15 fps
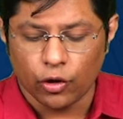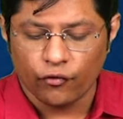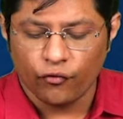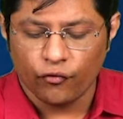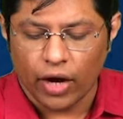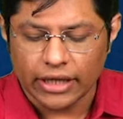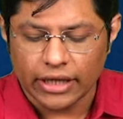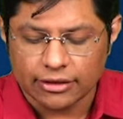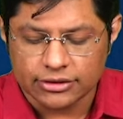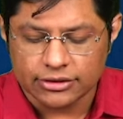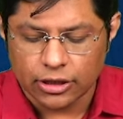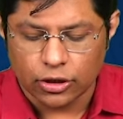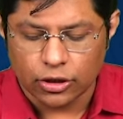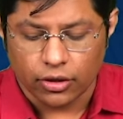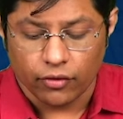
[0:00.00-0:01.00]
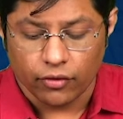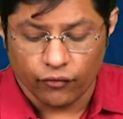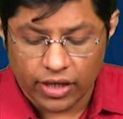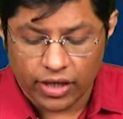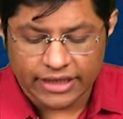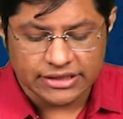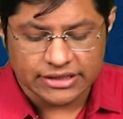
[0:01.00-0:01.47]
5,000
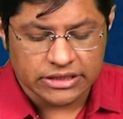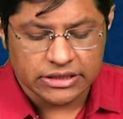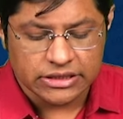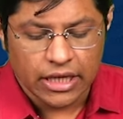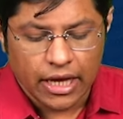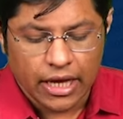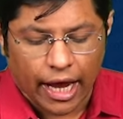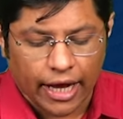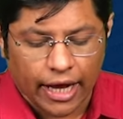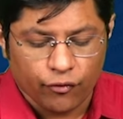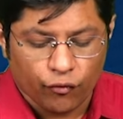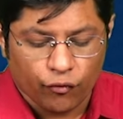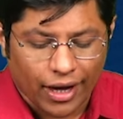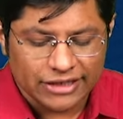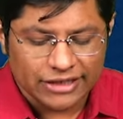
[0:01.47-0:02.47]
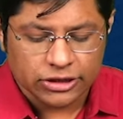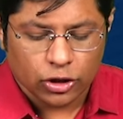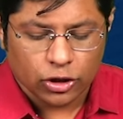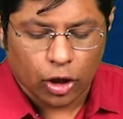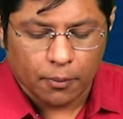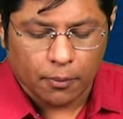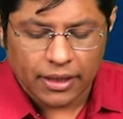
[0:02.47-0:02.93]
villages and vast
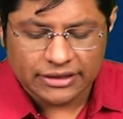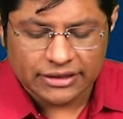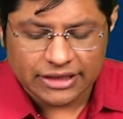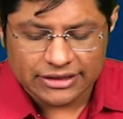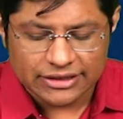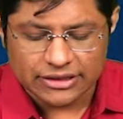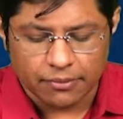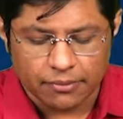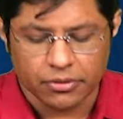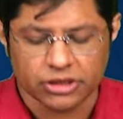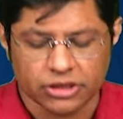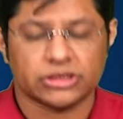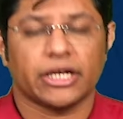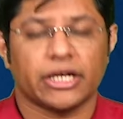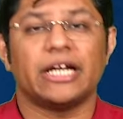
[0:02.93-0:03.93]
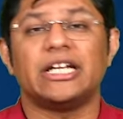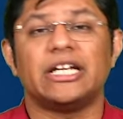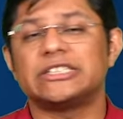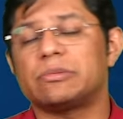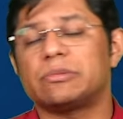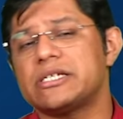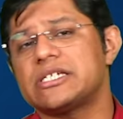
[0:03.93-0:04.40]
croplands are submerged. It
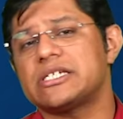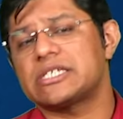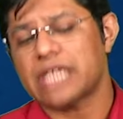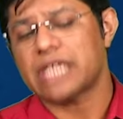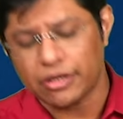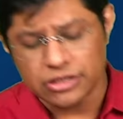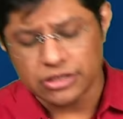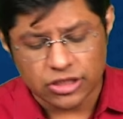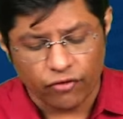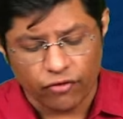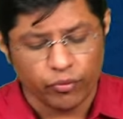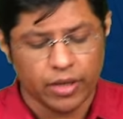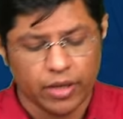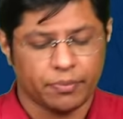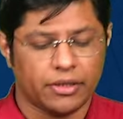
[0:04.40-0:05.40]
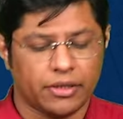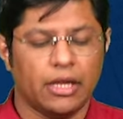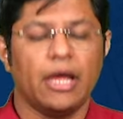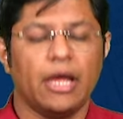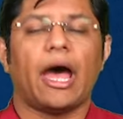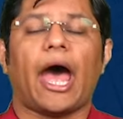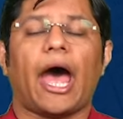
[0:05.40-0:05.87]
displaces thousands of people
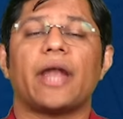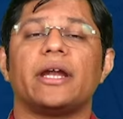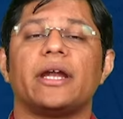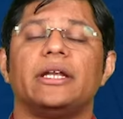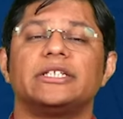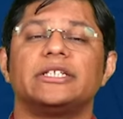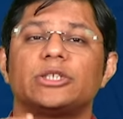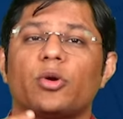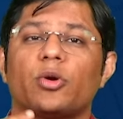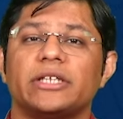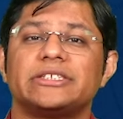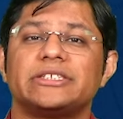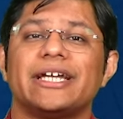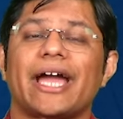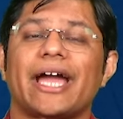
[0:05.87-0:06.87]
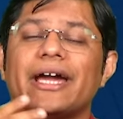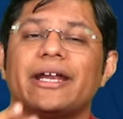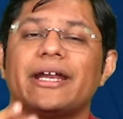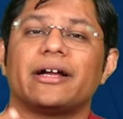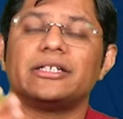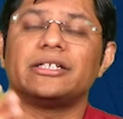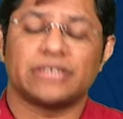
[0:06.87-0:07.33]
and it destroys the
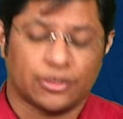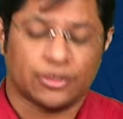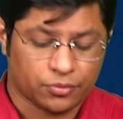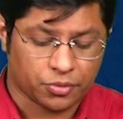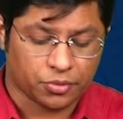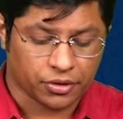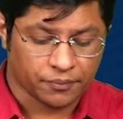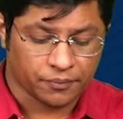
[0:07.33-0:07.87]
agriculture output.